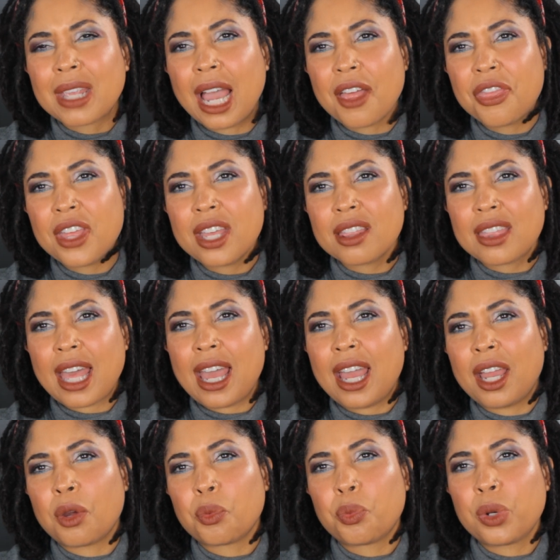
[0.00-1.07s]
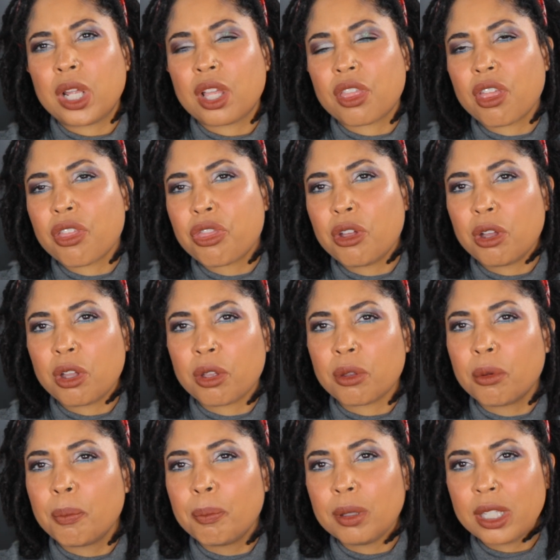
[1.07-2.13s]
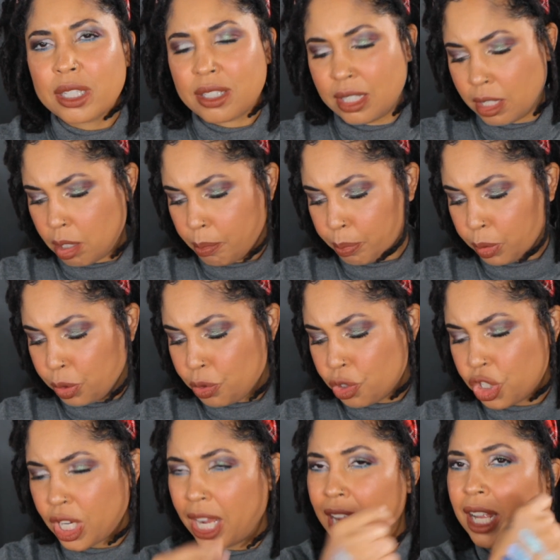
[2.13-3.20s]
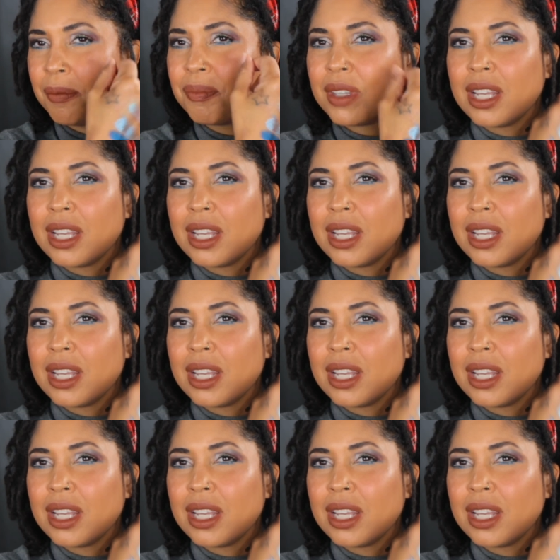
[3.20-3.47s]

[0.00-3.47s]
I think that with the Blitz Blue shade,